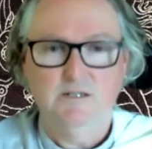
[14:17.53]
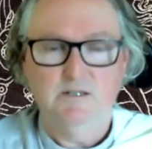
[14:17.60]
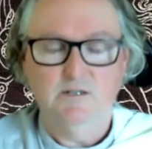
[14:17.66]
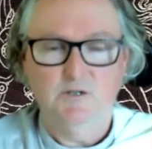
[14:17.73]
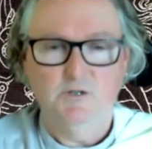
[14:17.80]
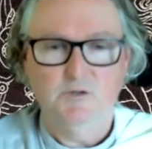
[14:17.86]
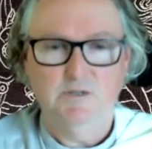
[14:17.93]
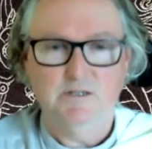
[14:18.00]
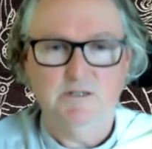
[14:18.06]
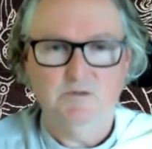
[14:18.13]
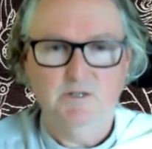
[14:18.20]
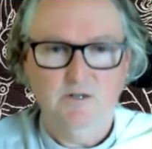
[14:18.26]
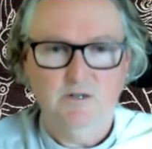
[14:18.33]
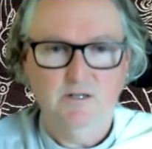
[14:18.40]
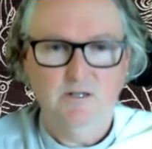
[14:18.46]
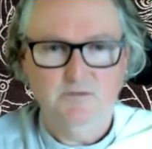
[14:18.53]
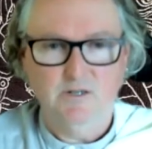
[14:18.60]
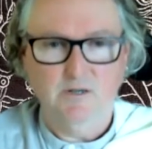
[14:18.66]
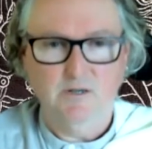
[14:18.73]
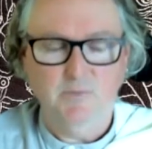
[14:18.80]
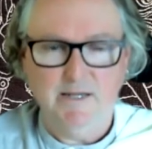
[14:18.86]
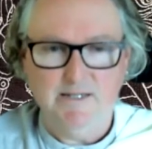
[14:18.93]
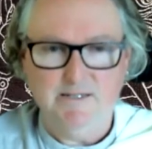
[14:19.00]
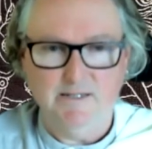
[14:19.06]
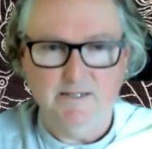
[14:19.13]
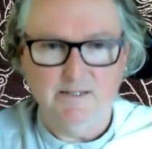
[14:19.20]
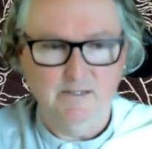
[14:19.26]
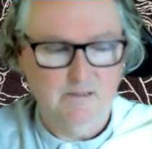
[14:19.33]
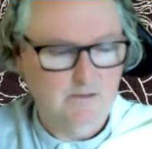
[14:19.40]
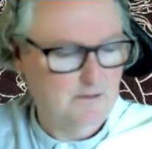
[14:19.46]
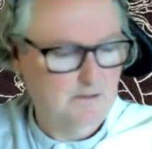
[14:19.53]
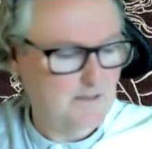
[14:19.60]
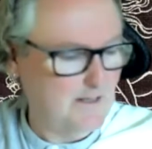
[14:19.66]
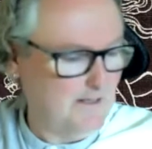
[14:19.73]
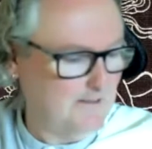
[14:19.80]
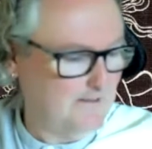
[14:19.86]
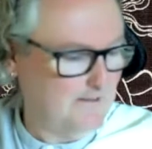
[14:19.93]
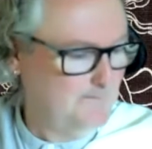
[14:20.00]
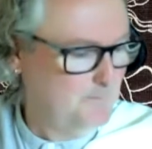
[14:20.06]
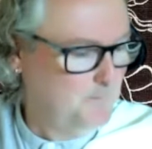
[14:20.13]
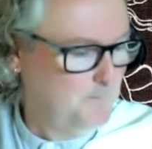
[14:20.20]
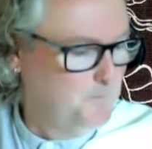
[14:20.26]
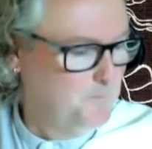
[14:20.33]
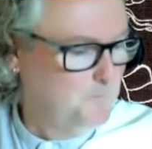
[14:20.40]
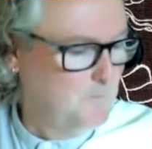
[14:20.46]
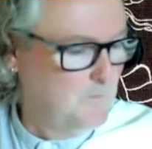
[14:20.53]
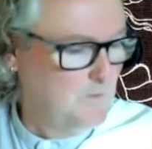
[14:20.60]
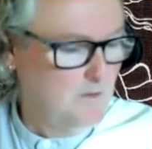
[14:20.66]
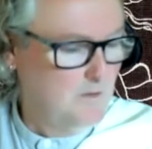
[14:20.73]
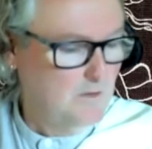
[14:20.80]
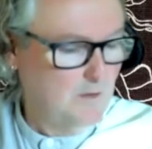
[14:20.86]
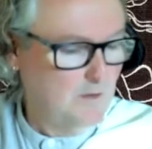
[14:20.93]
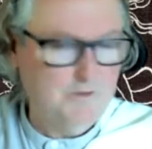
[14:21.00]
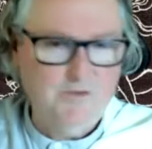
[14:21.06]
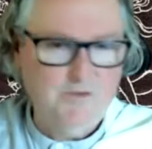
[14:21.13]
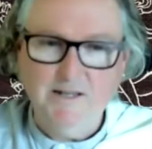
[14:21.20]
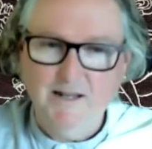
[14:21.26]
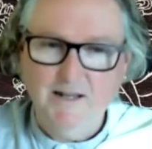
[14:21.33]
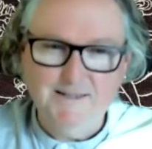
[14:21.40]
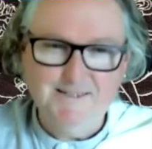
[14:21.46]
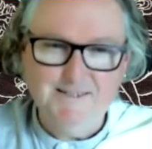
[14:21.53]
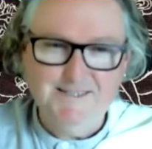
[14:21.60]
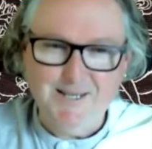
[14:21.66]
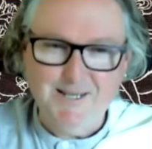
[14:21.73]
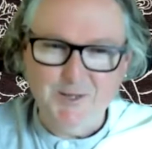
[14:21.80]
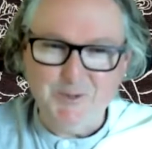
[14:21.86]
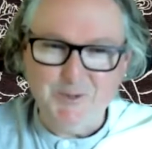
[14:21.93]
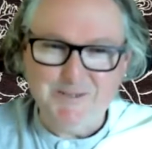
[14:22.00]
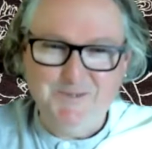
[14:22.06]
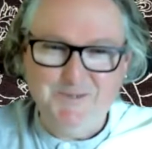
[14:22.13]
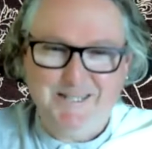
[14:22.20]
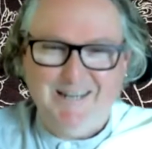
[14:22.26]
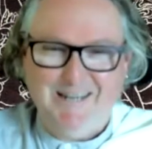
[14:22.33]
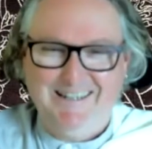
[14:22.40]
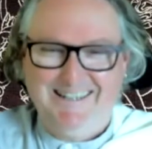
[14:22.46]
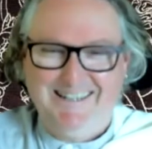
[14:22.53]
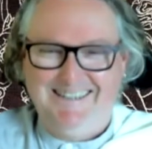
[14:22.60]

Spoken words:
You know, it's a really kind of amazing thing. I'm giving it a hard sell because